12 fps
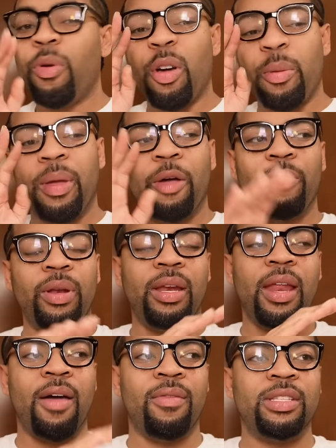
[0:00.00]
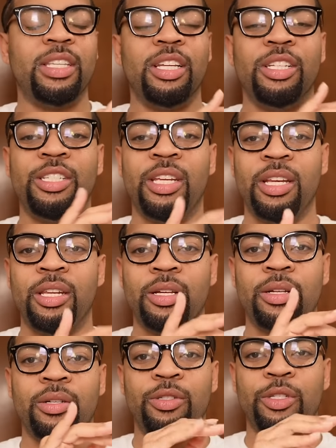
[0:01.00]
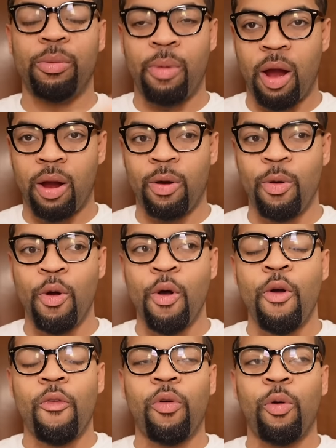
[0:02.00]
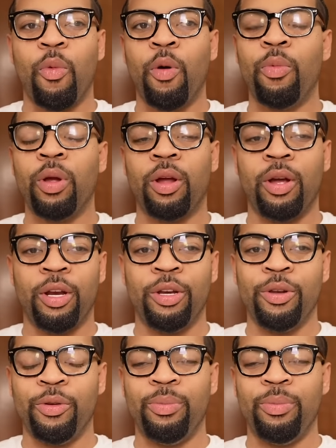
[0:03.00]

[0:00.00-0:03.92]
we go to bed, we need to have us an agenda tomorrow for what we're gonna do.